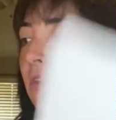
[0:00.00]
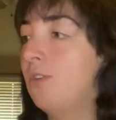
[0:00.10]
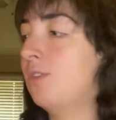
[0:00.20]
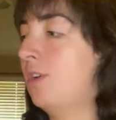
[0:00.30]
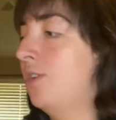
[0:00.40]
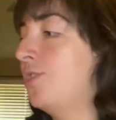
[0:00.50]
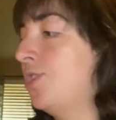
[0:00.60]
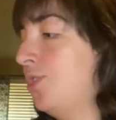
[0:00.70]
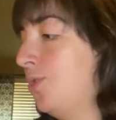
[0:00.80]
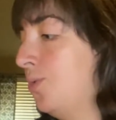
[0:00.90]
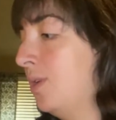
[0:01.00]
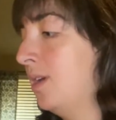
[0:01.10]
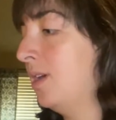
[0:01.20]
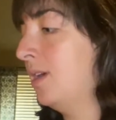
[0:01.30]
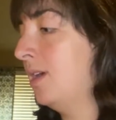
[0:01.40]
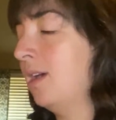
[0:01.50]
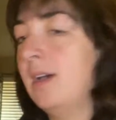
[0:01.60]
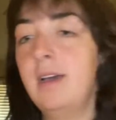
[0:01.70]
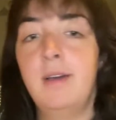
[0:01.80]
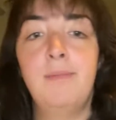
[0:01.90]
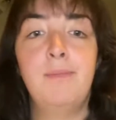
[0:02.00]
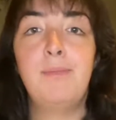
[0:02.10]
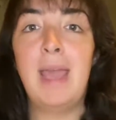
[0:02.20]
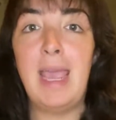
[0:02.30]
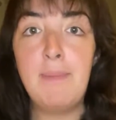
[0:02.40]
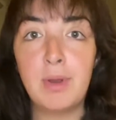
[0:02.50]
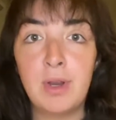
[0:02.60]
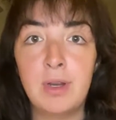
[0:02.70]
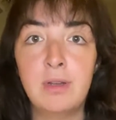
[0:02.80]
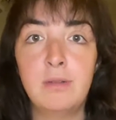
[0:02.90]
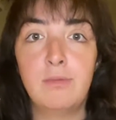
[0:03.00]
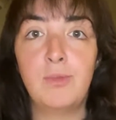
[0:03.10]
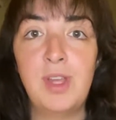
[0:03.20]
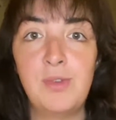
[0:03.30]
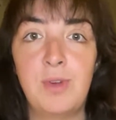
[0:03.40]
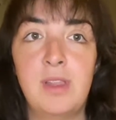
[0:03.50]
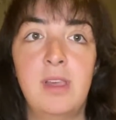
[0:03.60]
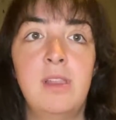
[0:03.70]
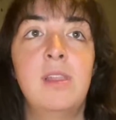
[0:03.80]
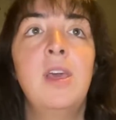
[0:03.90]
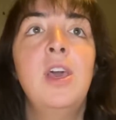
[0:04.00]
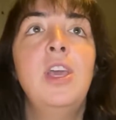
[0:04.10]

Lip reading: Those are your two paper resources.